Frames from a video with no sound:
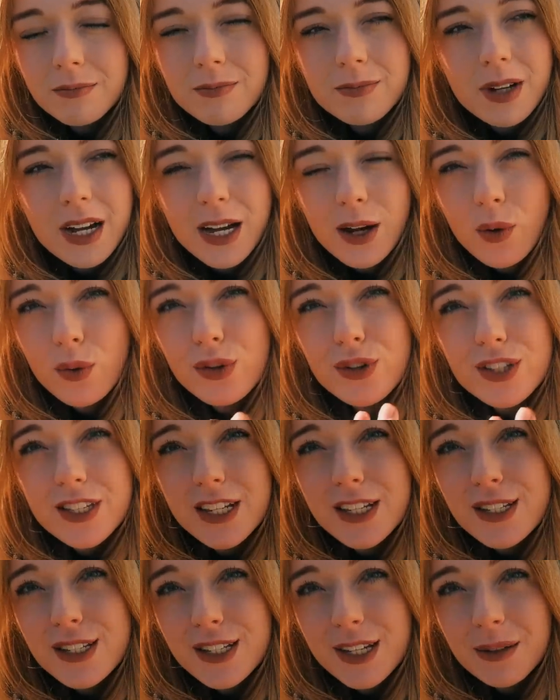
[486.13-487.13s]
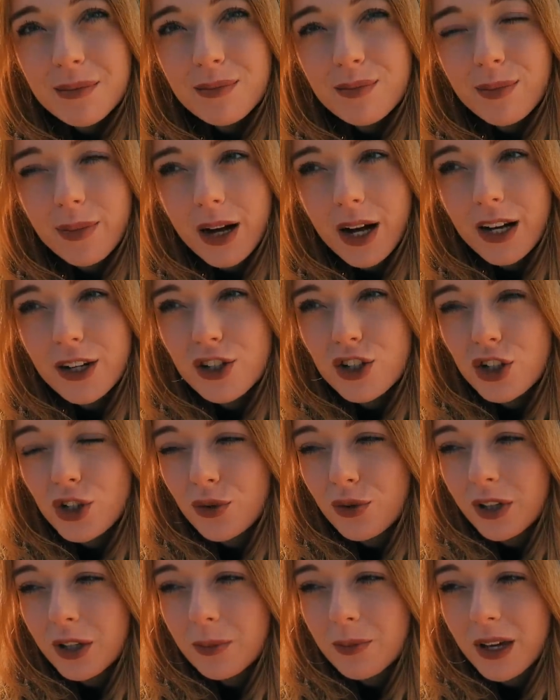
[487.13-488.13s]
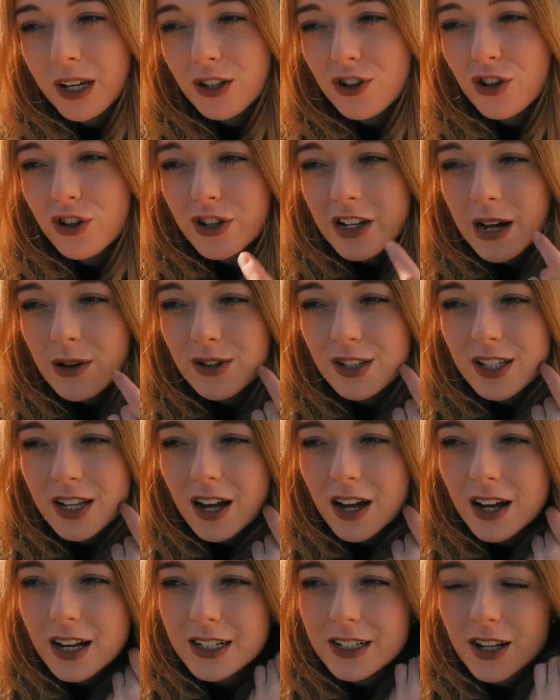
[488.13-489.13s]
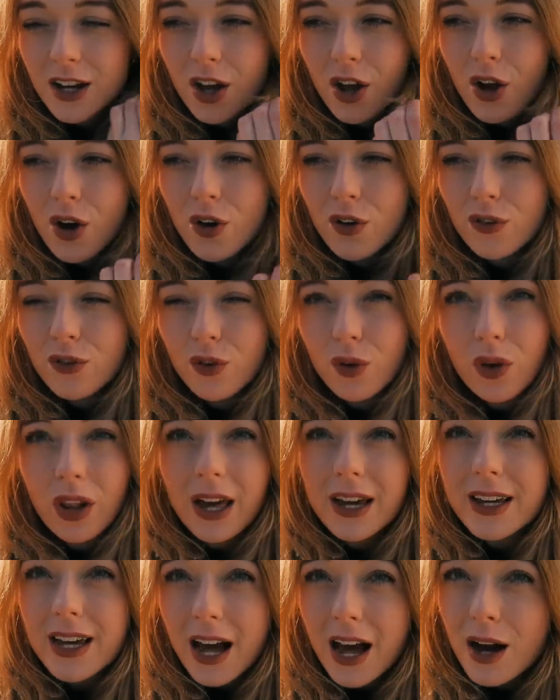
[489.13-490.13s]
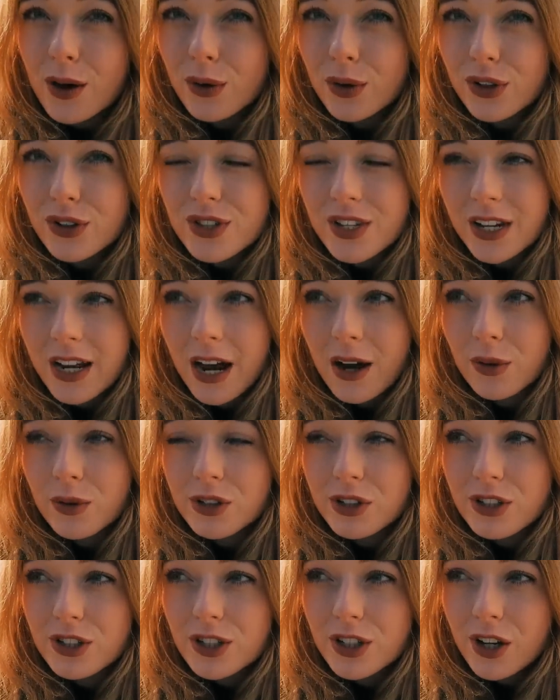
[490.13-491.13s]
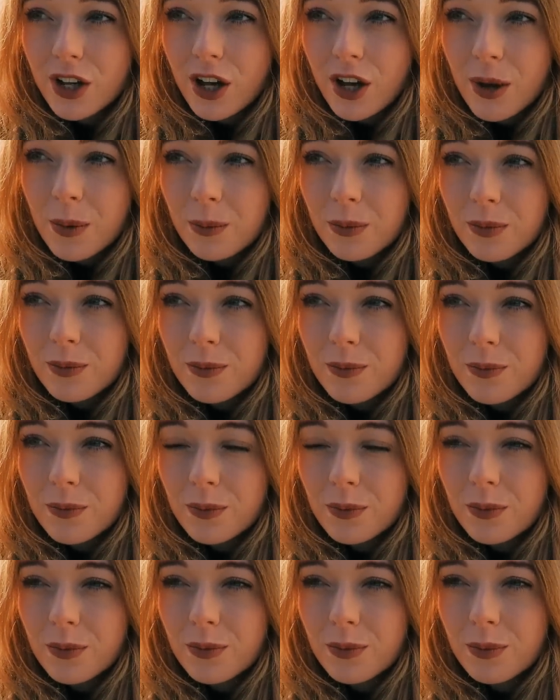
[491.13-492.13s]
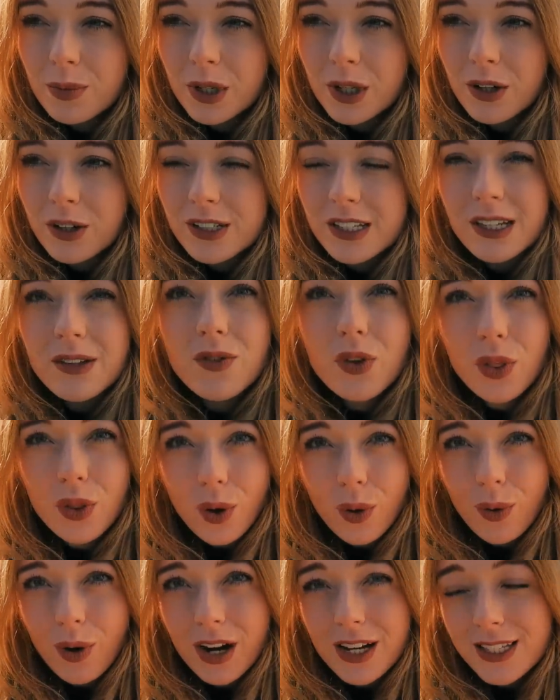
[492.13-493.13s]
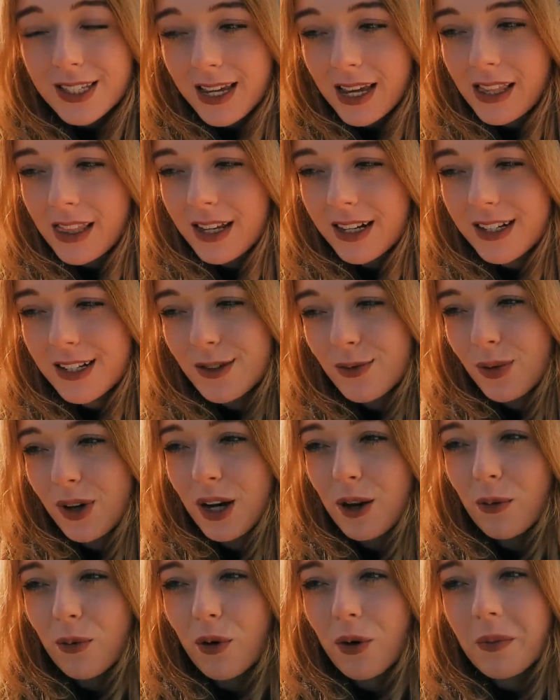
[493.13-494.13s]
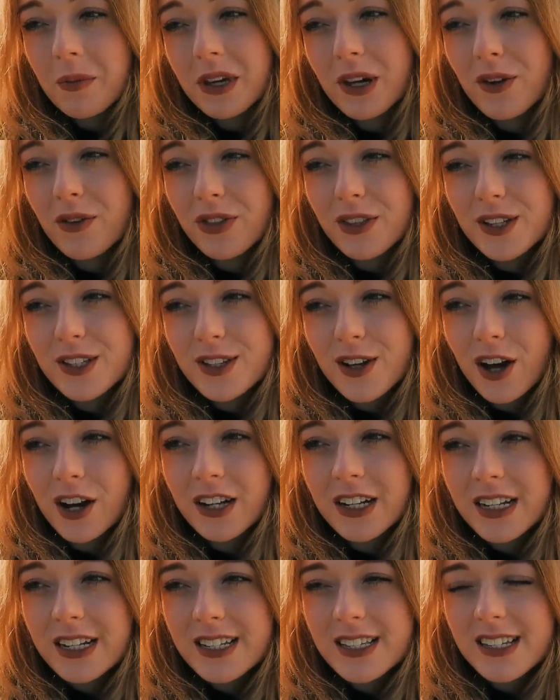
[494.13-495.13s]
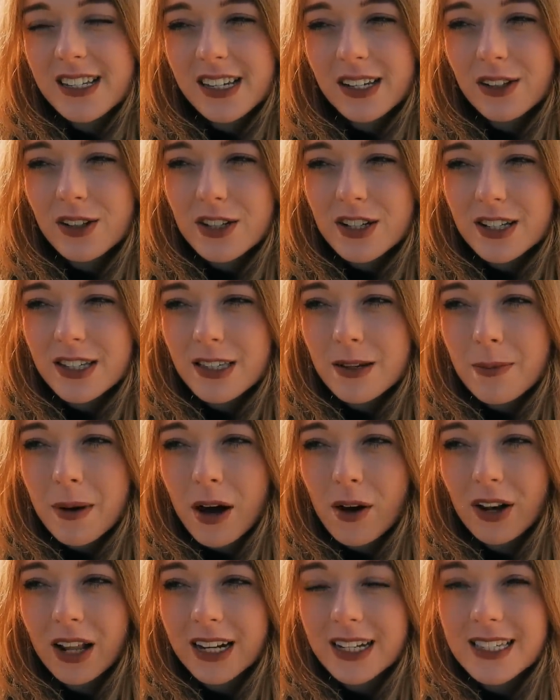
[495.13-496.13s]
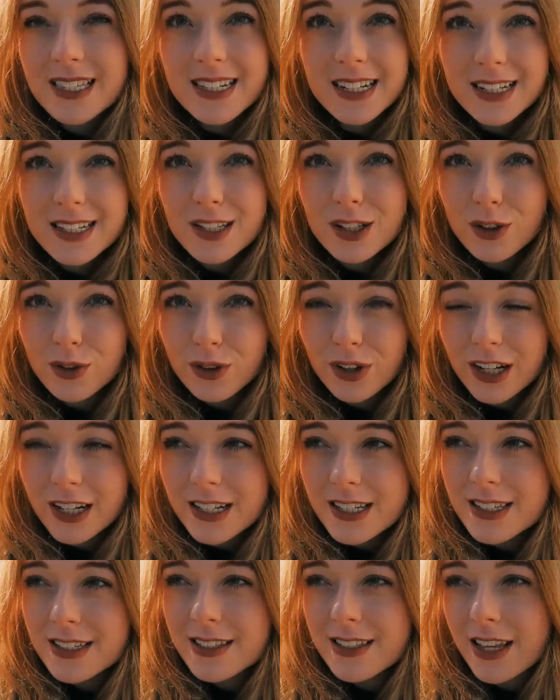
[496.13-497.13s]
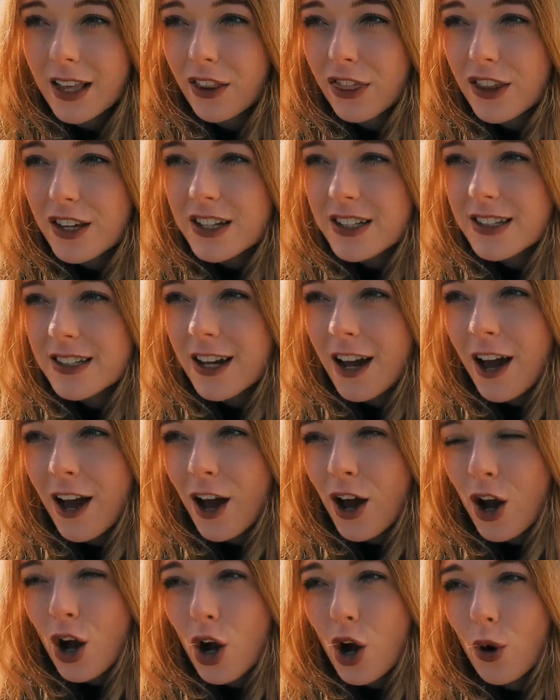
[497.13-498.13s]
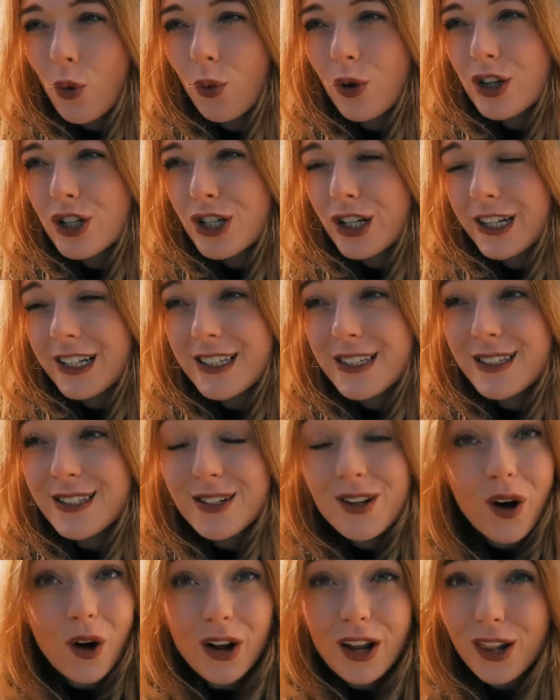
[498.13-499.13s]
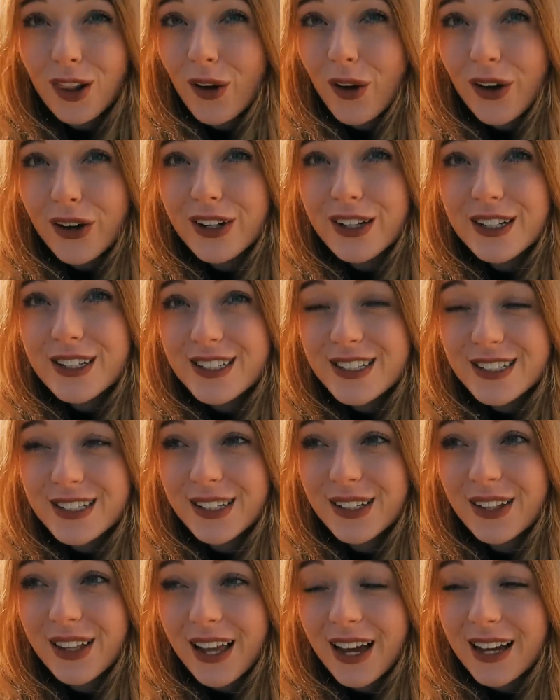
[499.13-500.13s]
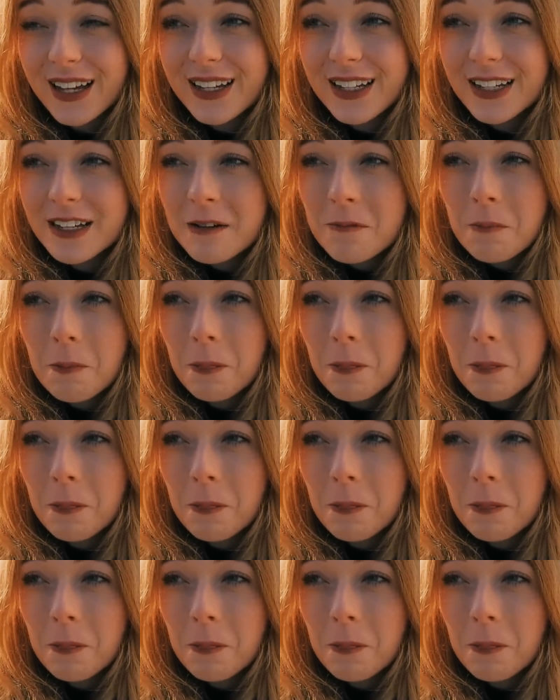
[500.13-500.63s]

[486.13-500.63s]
my whole system by shooting pictures outside for like hours and hours. Because even though I say that it's really warm here in the sun, it's still just about like 6 degrees Celsius, which is not a lot. It's still like